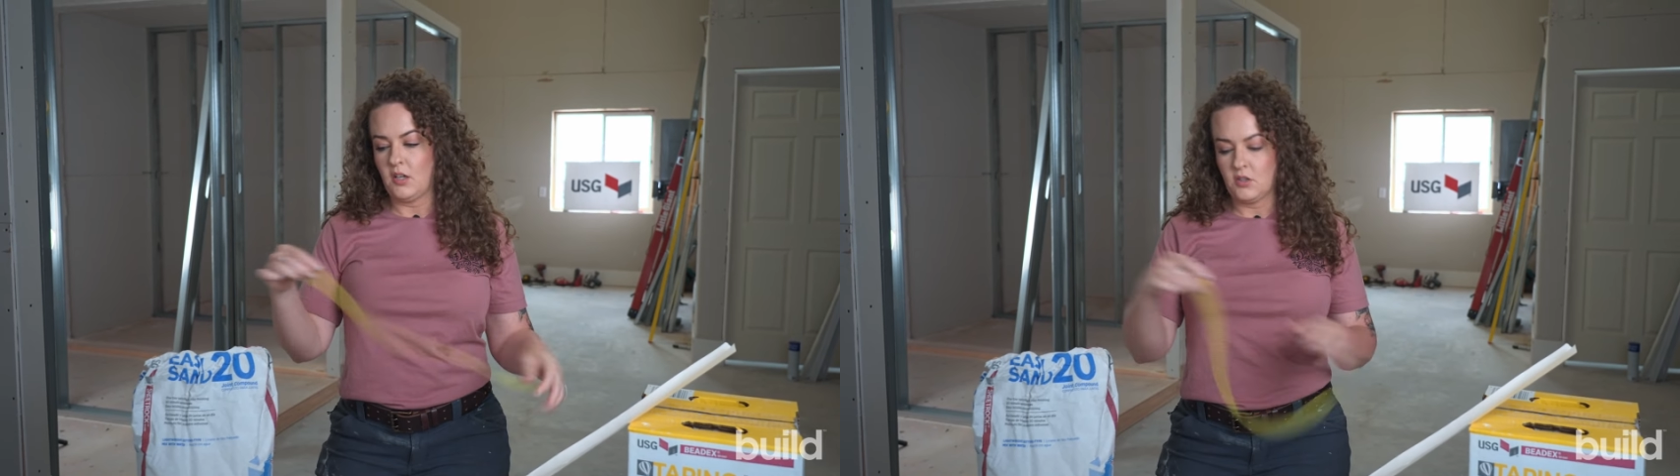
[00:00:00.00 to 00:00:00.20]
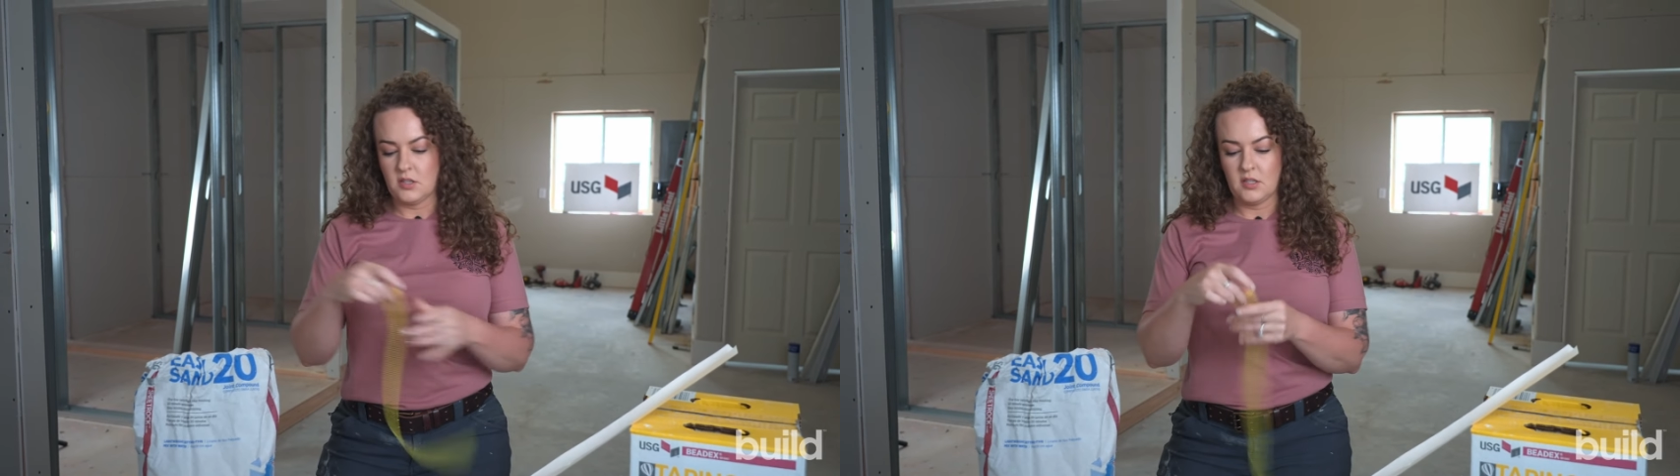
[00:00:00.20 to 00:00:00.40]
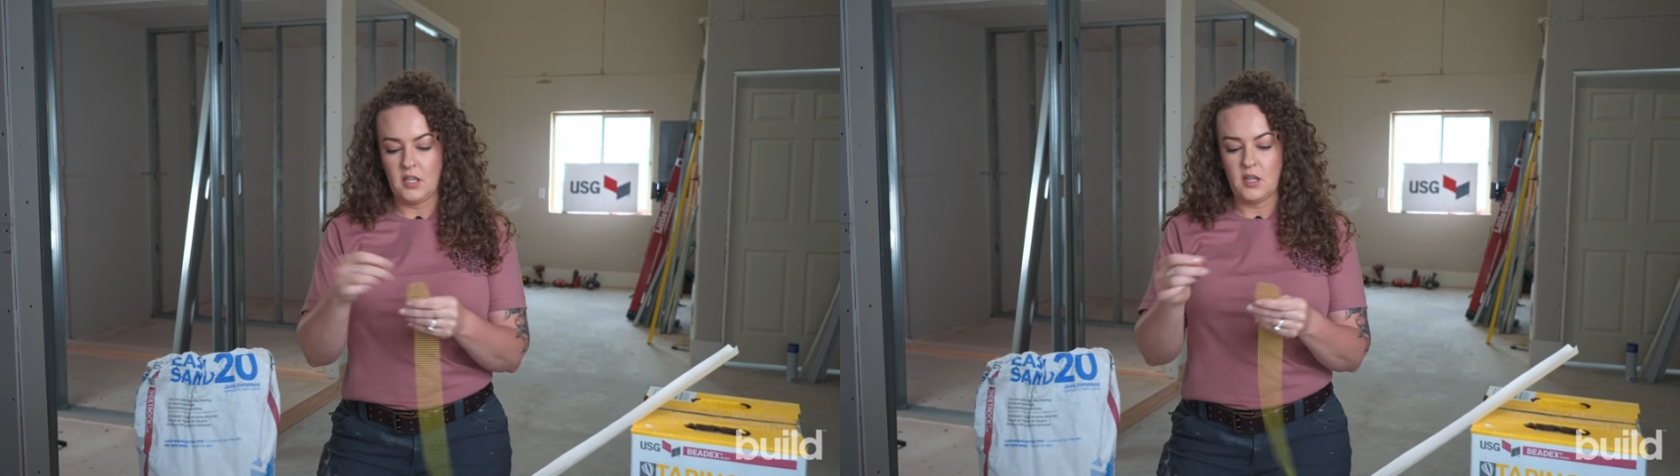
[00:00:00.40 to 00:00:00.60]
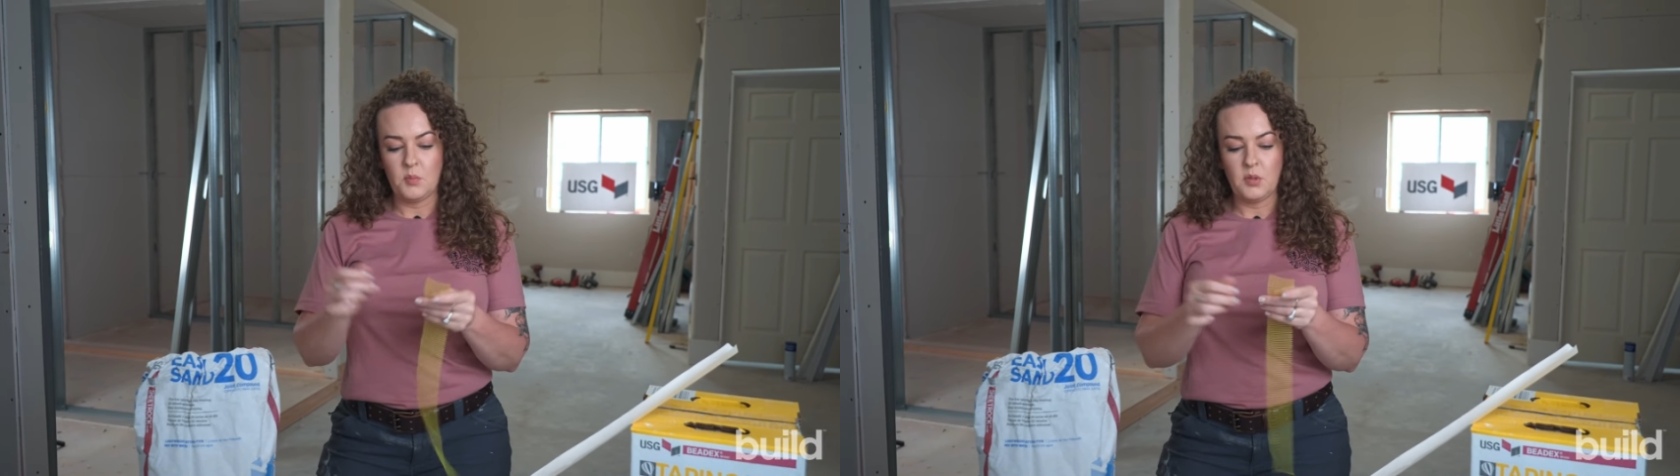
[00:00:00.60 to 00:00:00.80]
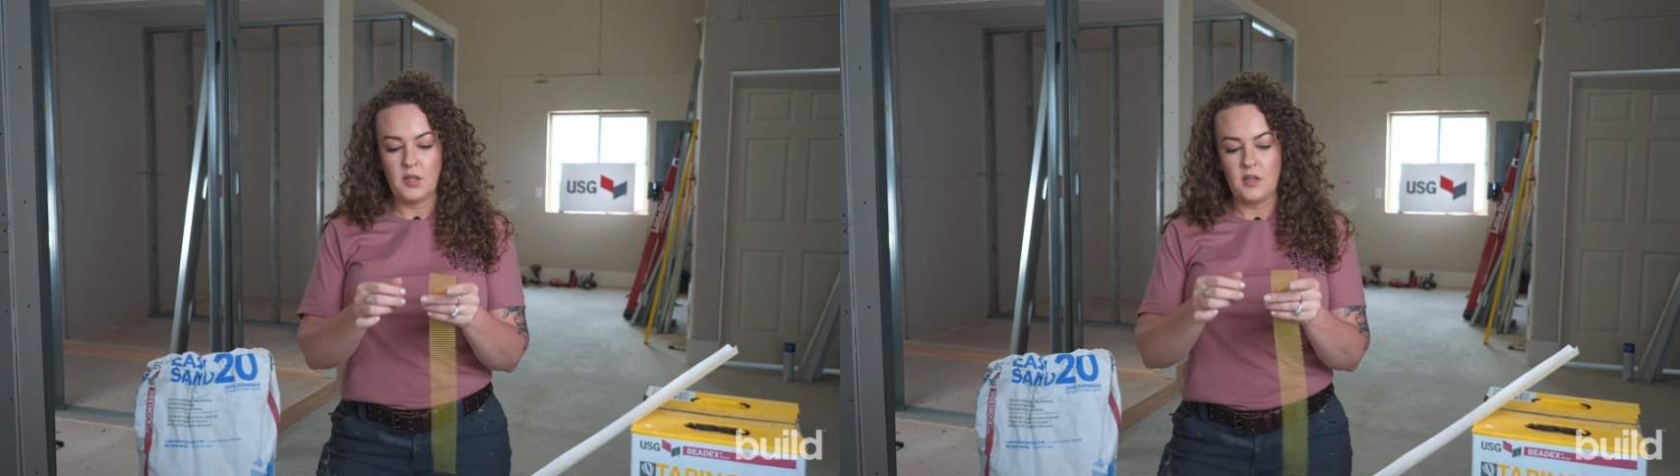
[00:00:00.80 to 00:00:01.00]
It'll just get
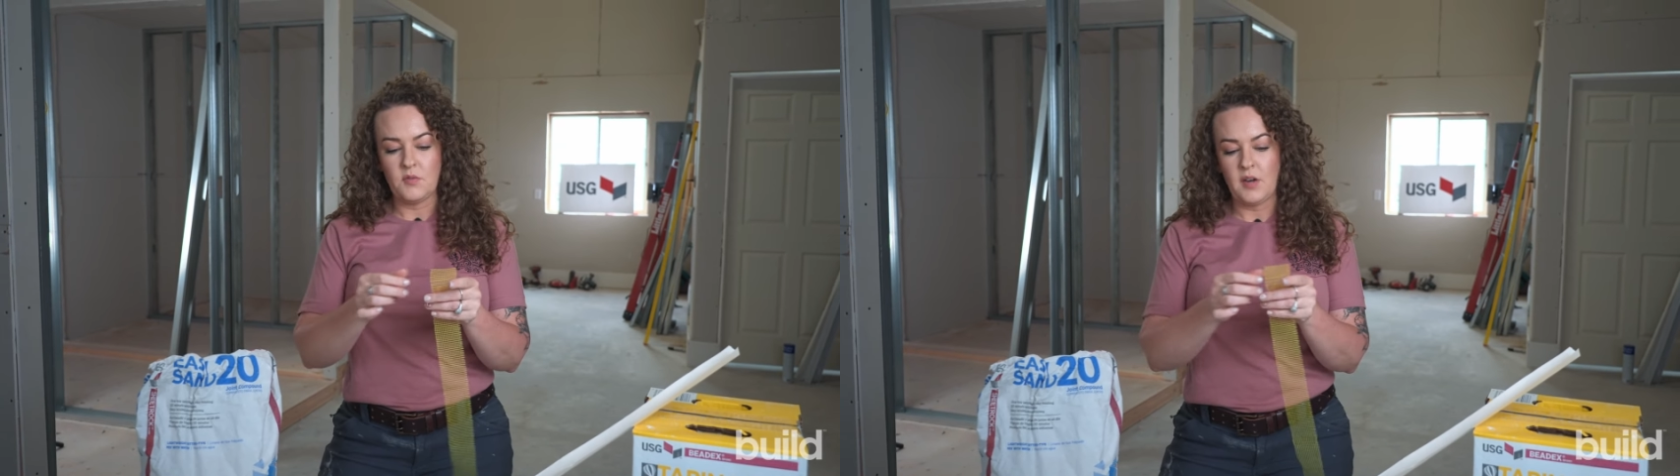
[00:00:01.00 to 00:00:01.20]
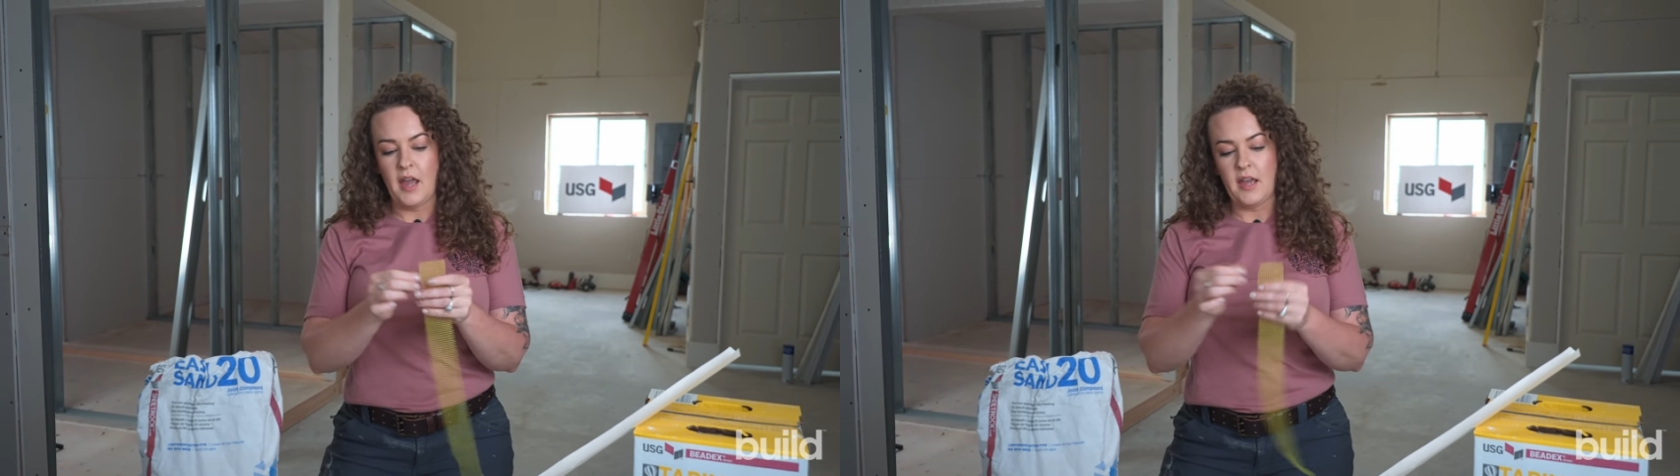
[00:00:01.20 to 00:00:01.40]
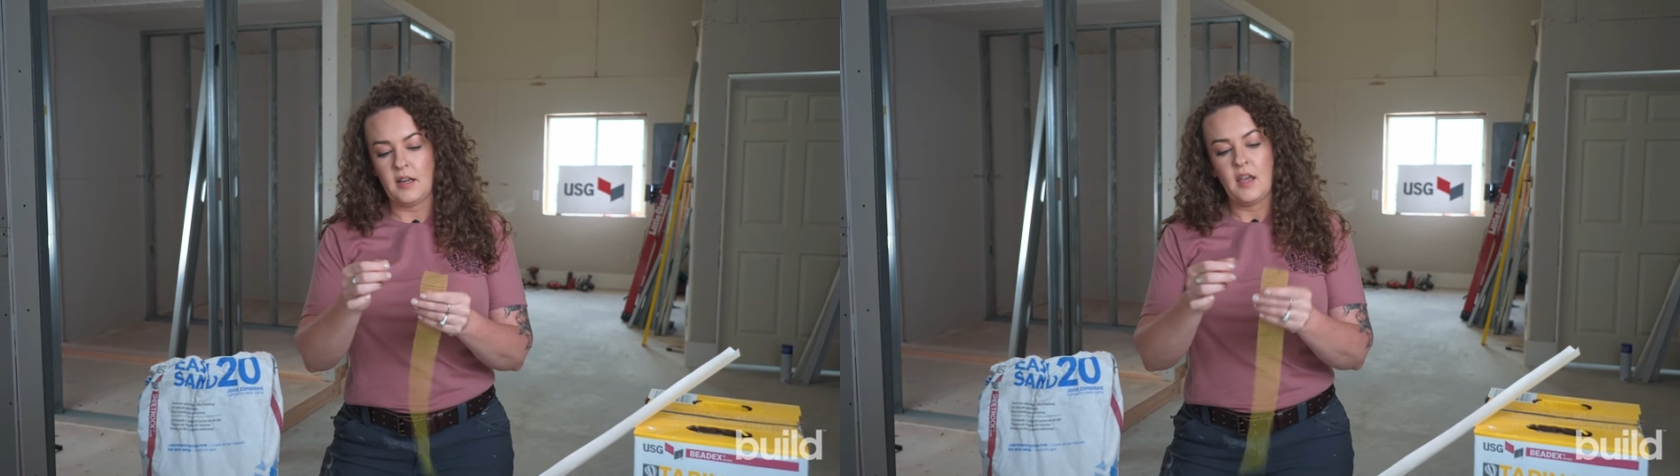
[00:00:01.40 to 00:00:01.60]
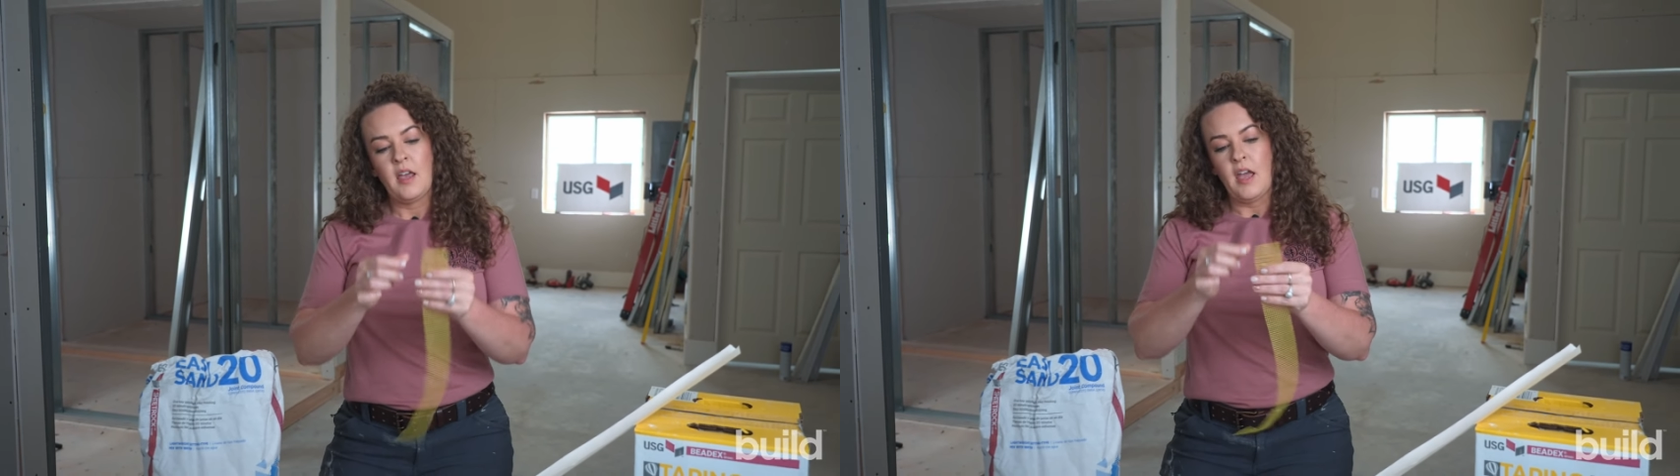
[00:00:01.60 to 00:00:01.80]
completely frayed.